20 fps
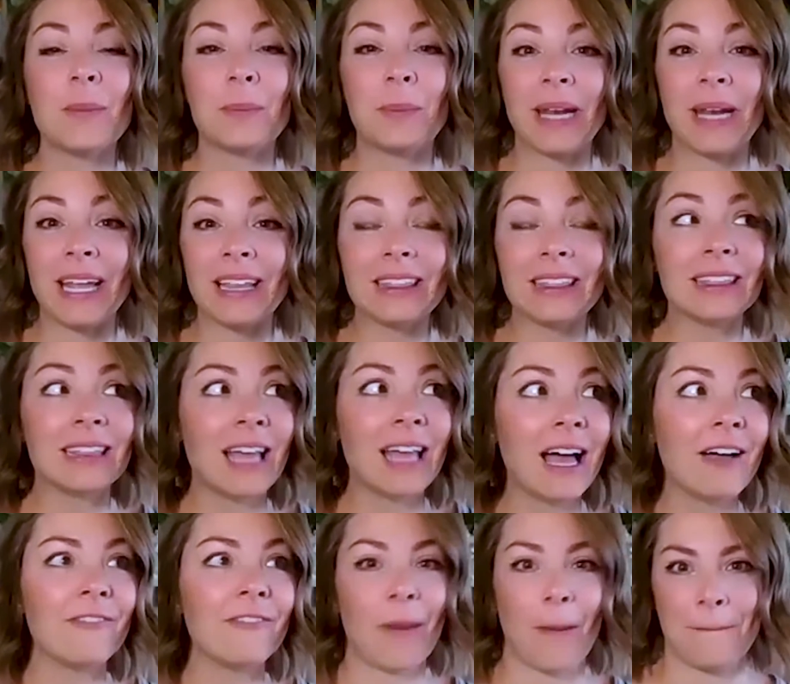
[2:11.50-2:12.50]
but I
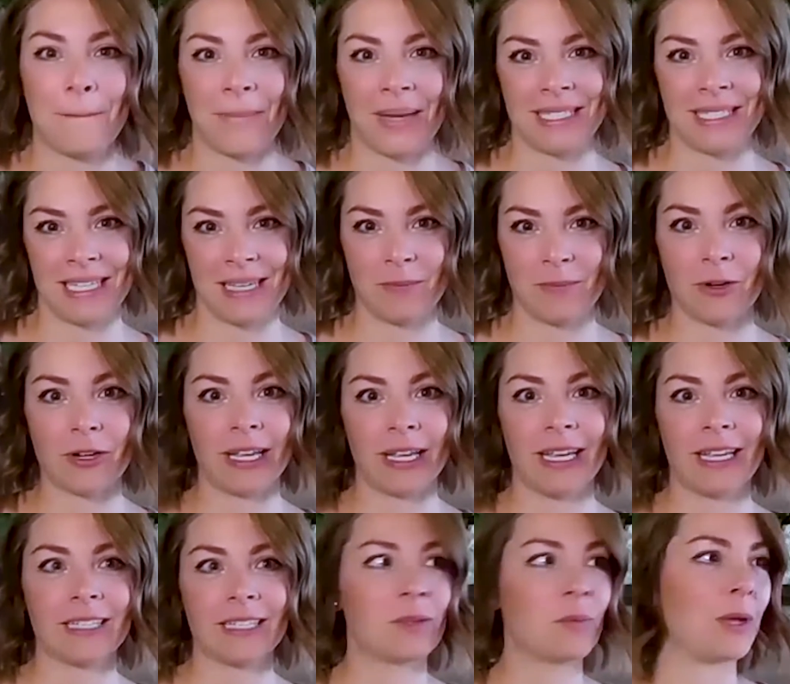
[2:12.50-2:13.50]
love Monday
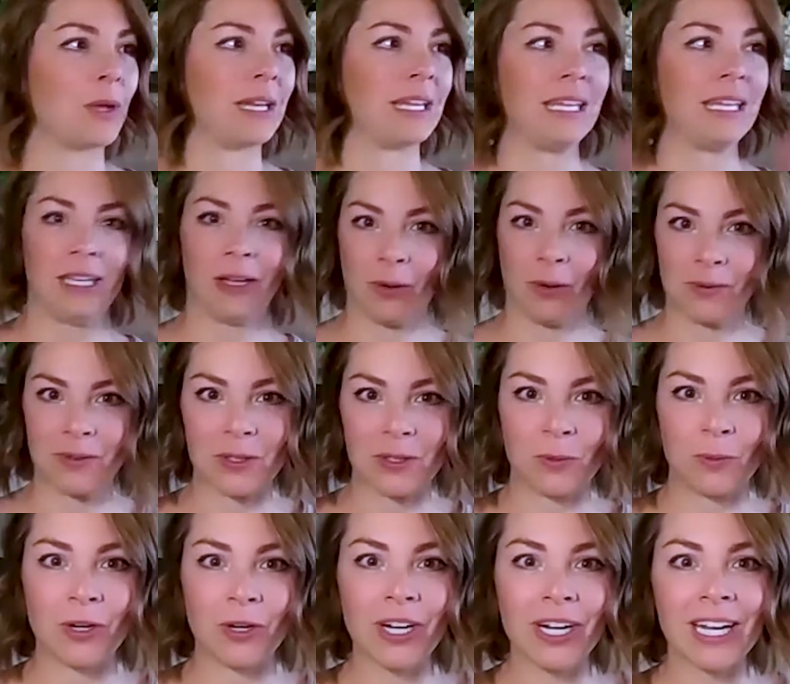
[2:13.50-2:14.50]
mornings when he goes to
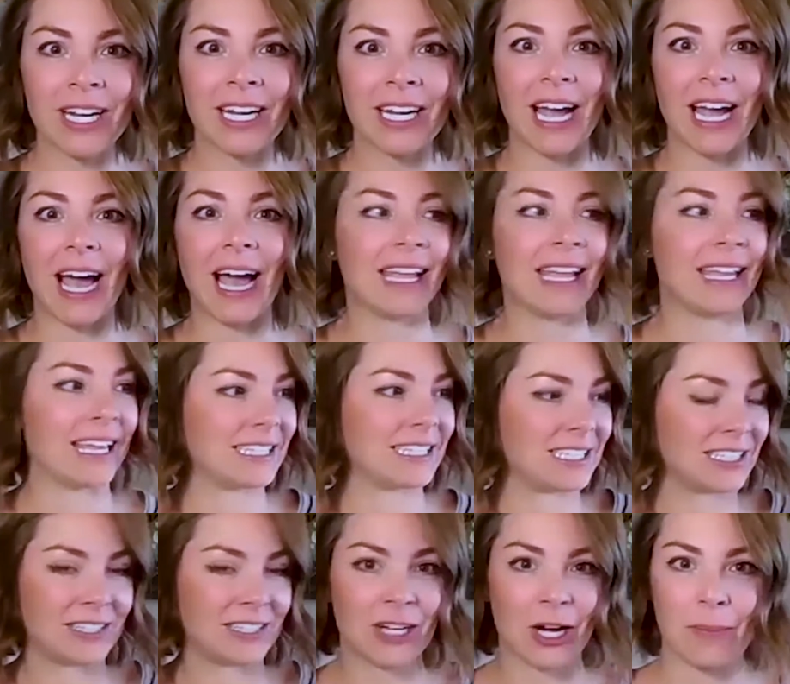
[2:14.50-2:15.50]
work. I get
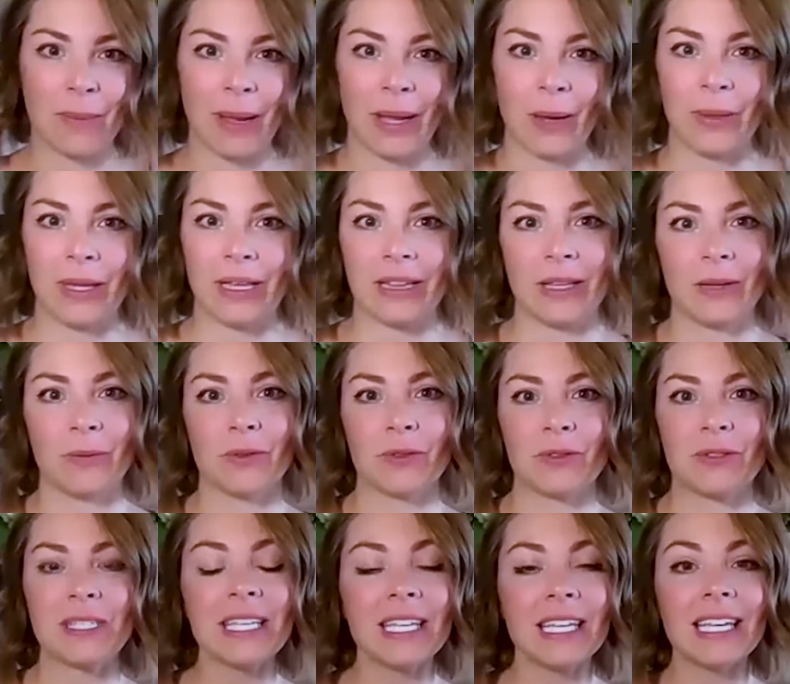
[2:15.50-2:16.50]
to start my weekly
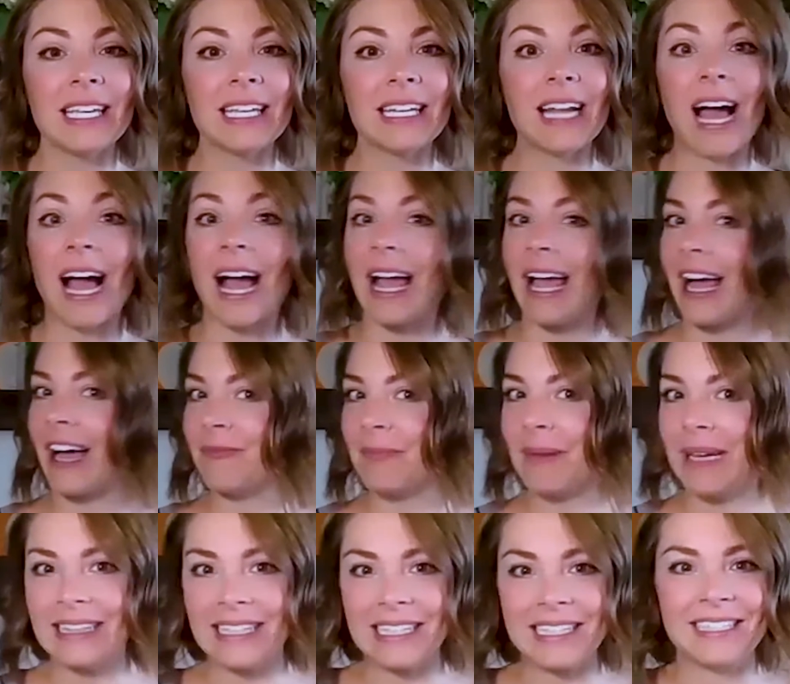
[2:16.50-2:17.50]
routine. I have
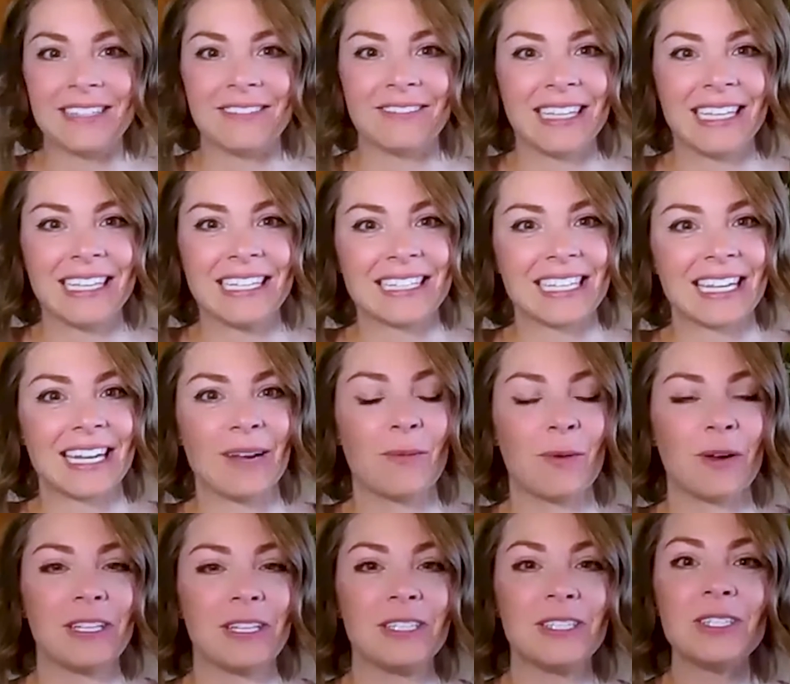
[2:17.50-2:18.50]
my list of things that I
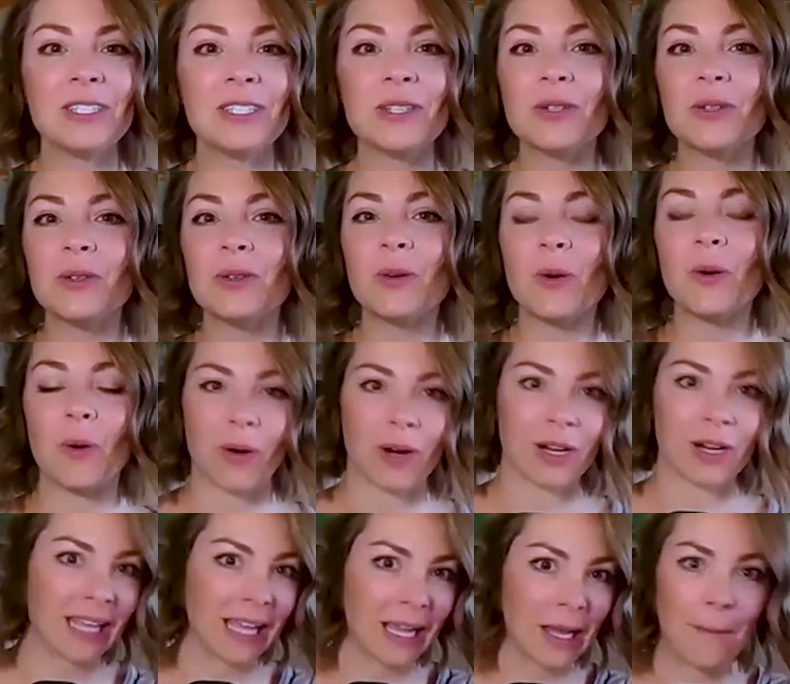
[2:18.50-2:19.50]
want to do,
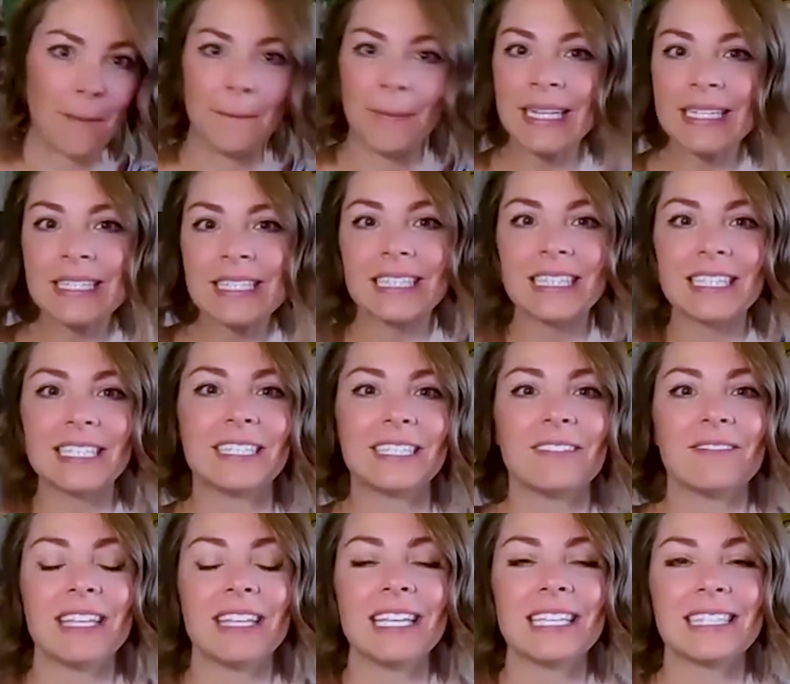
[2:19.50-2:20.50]
or like a mental list
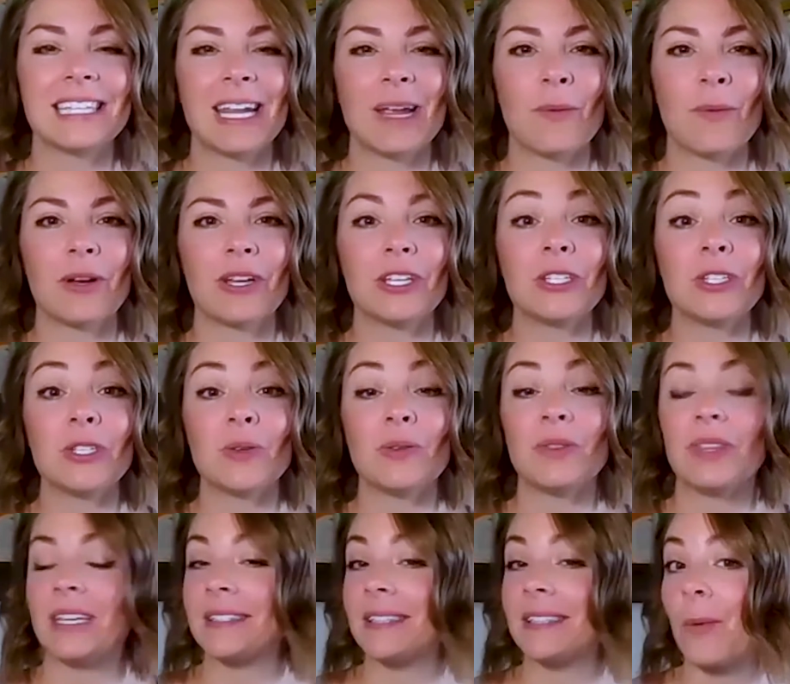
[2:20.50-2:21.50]
of things that I want to do,
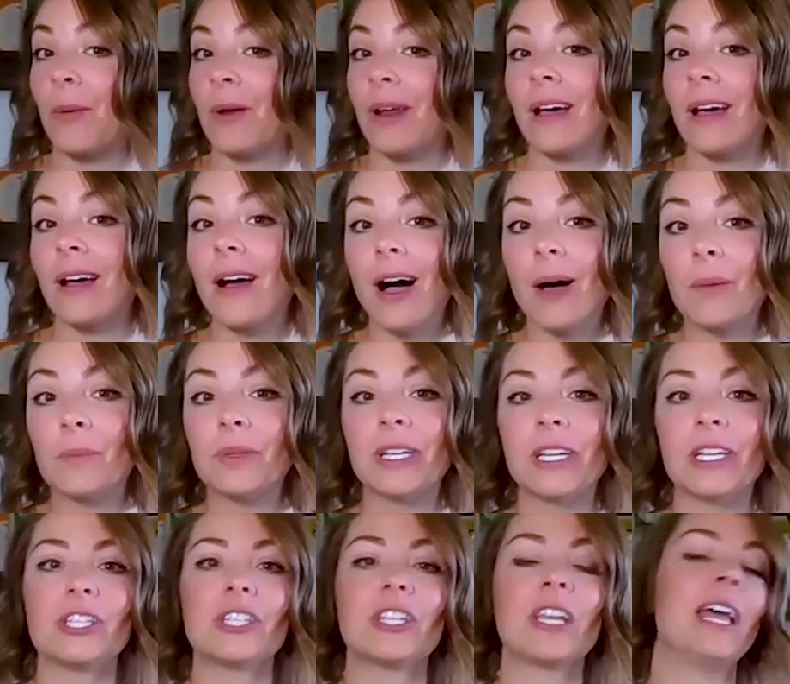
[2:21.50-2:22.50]
things I want to
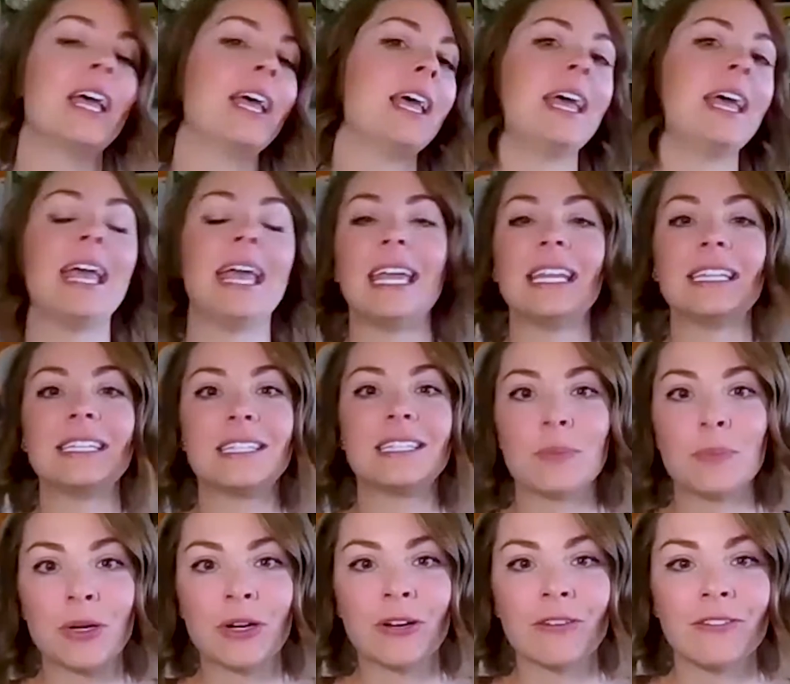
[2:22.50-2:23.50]
accomplish. It's the
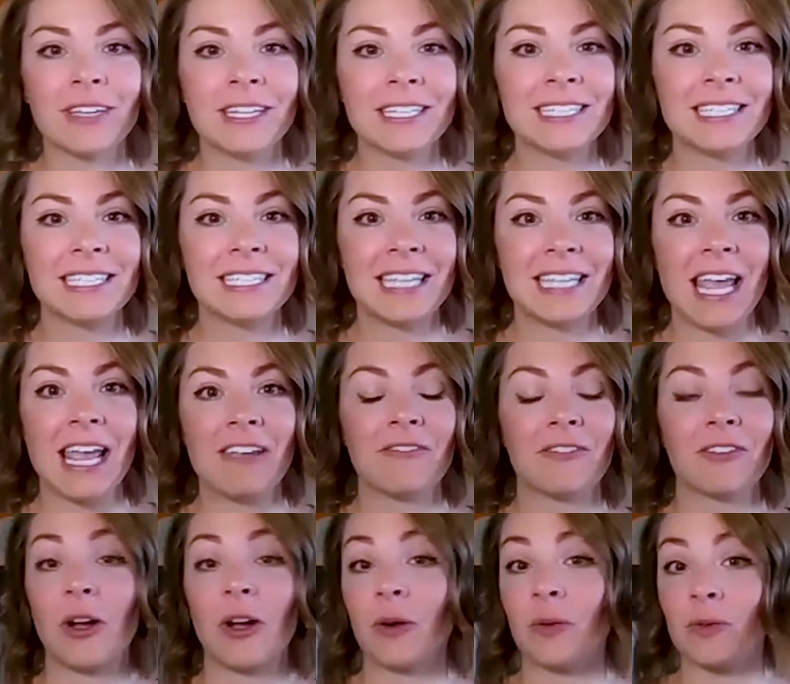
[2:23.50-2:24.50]
perfect day
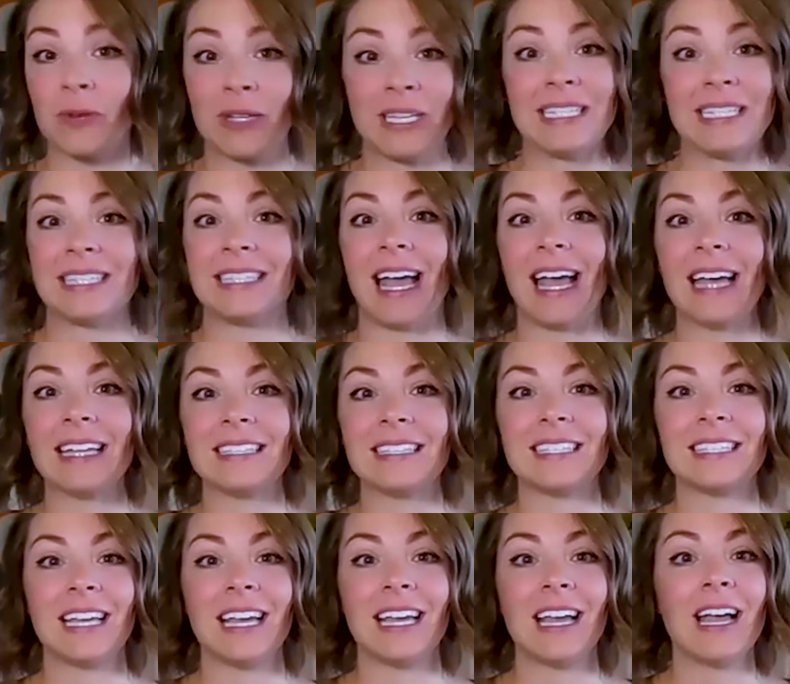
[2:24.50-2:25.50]
for a
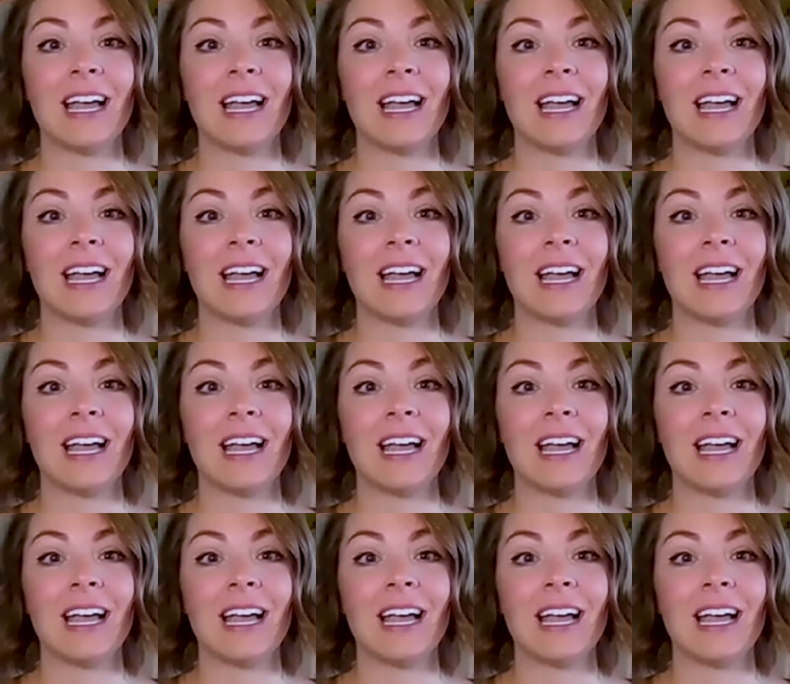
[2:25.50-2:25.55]
reset.